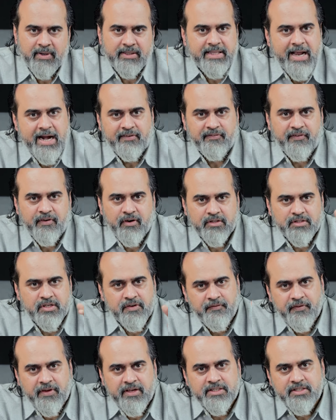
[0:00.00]
But that
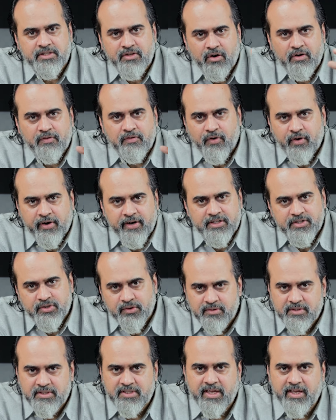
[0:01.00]
philosophy is not for its
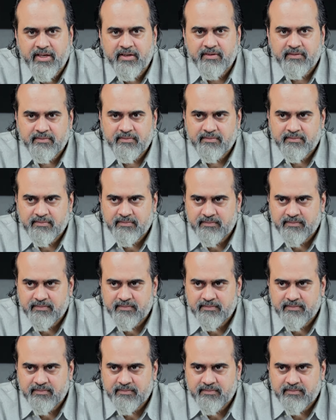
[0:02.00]
own sake.